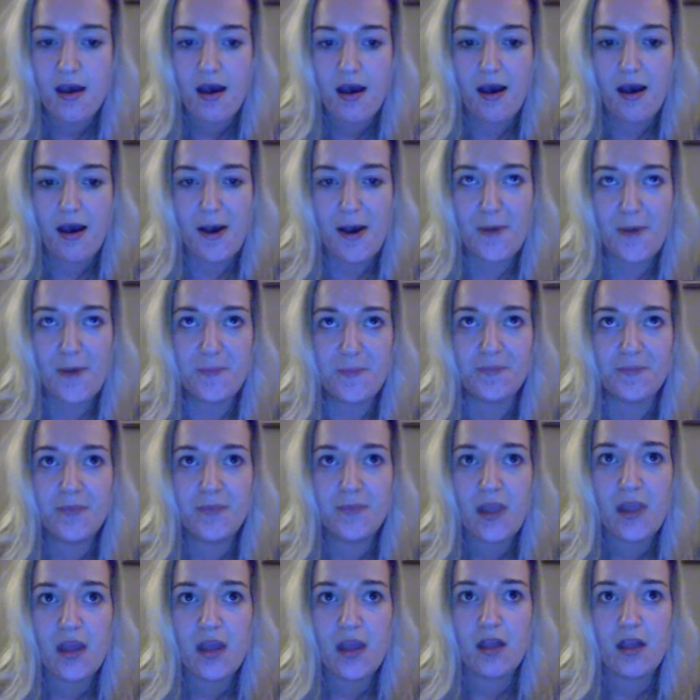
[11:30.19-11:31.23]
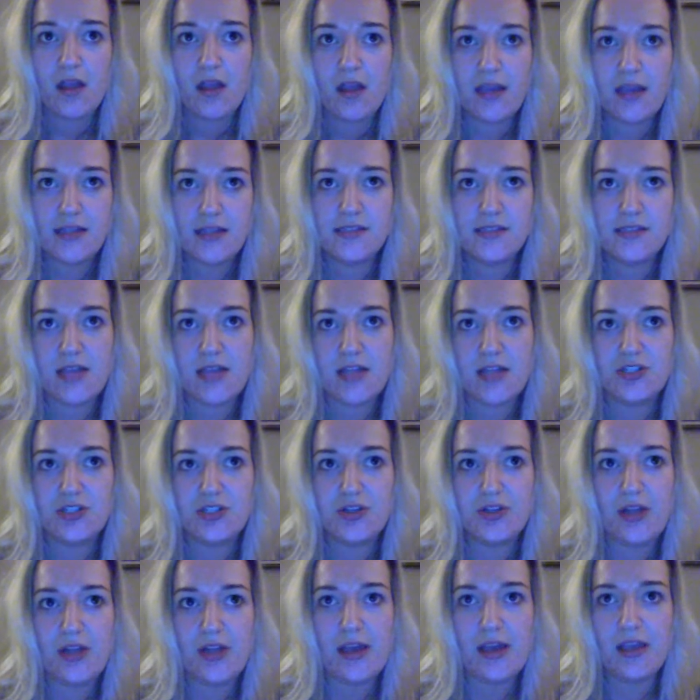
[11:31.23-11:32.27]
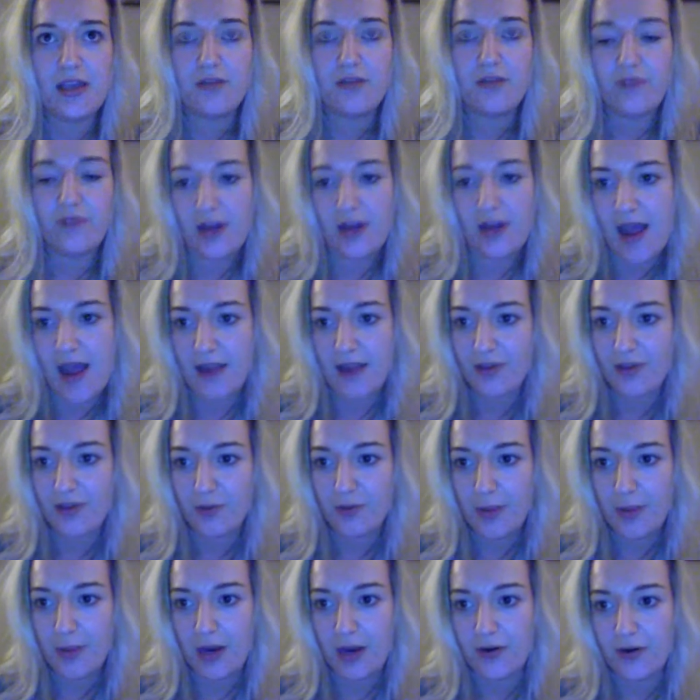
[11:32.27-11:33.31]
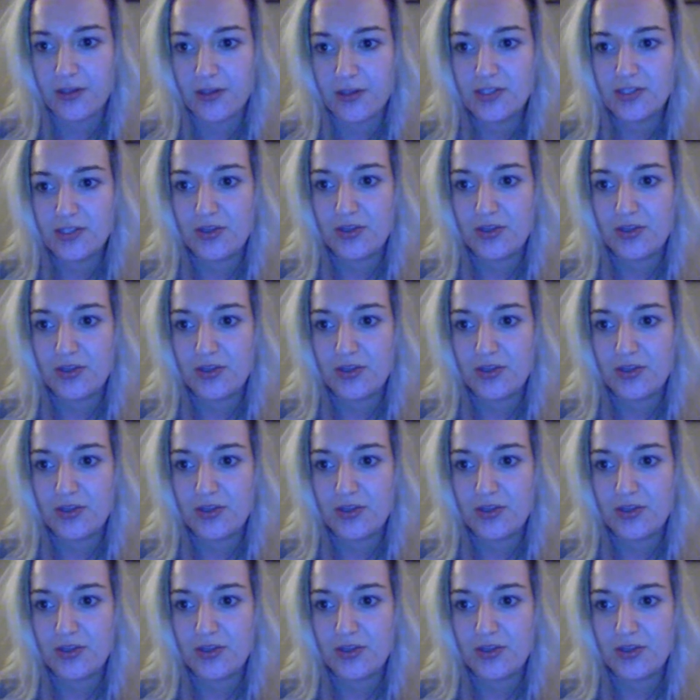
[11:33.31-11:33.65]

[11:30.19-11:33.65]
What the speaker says: Um, Kids tend to like reenact their parents.